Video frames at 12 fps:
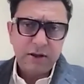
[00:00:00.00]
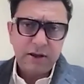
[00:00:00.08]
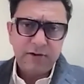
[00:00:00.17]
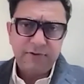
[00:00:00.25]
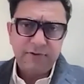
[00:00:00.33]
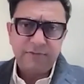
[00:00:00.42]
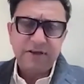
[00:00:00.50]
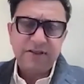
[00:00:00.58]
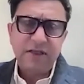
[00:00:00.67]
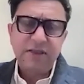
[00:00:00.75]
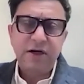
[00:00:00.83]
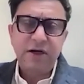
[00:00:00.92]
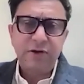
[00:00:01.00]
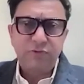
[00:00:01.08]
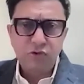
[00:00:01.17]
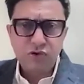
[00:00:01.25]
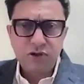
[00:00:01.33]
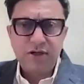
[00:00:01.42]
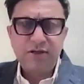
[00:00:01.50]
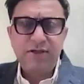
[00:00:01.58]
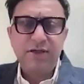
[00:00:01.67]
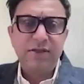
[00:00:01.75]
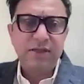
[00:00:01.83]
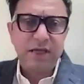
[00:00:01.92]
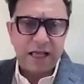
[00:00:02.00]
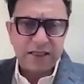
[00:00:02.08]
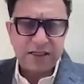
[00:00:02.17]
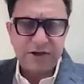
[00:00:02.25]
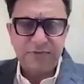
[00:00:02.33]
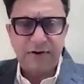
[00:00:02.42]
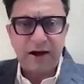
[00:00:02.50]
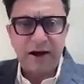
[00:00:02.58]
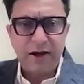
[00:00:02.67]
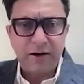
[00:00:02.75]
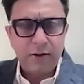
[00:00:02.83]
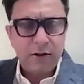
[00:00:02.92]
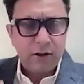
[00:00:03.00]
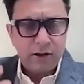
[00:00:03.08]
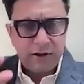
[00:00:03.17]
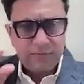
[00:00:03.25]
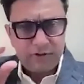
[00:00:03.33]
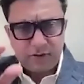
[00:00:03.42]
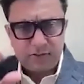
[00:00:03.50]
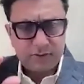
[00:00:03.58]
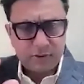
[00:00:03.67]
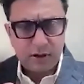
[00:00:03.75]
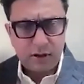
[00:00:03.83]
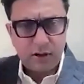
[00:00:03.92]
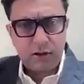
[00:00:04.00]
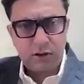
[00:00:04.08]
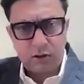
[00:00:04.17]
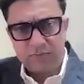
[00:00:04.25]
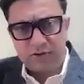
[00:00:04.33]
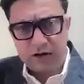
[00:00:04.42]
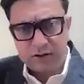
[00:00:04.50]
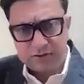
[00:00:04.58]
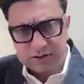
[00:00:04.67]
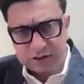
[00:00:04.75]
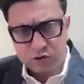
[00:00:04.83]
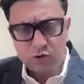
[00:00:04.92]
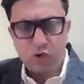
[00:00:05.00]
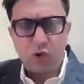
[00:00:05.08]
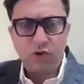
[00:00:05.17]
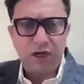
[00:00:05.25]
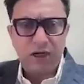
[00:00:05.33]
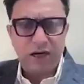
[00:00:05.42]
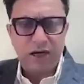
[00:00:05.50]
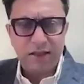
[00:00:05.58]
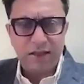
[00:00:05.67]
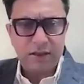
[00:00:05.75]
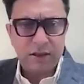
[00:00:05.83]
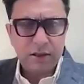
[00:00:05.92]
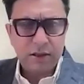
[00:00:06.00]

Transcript: if the vessels are diffusely diseased, calcified, if there's, you know, if they're diseased throughout the length,